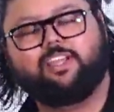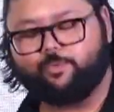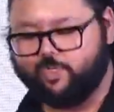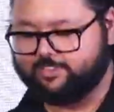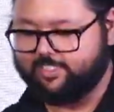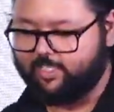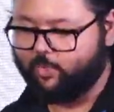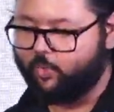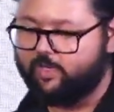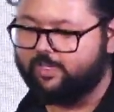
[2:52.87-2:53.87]
It was a
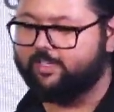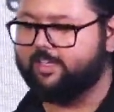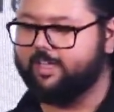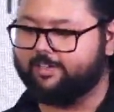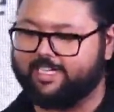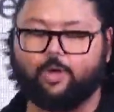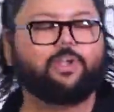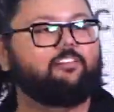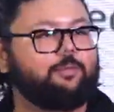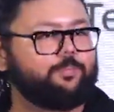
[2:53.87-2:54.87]
Google Cloud
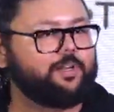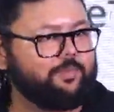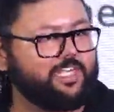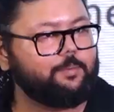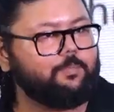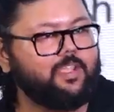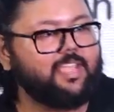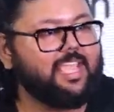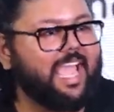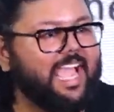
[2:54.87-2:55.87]
Developer Meetup,
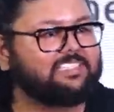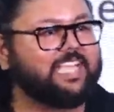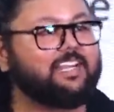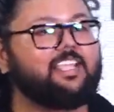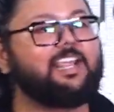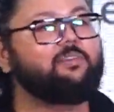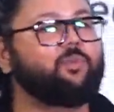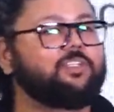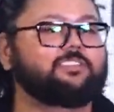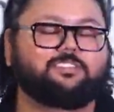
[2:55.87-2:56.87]
and Janki Ram
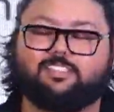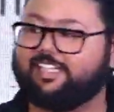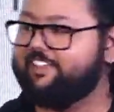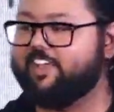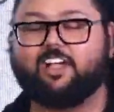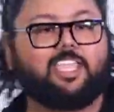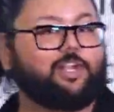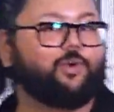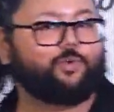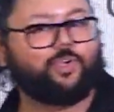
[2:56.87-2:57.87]
was giving a
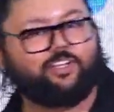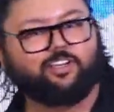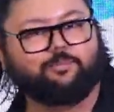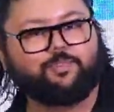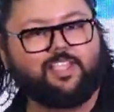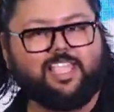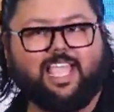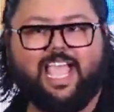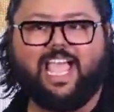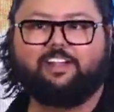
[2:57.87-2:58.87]
keynote over here.
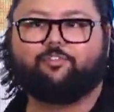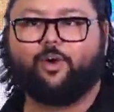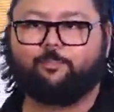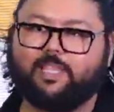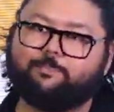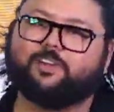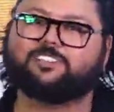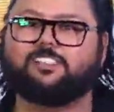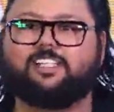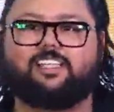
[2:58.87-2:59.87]
And for me
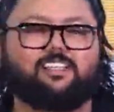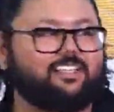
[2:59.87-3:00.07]
personally,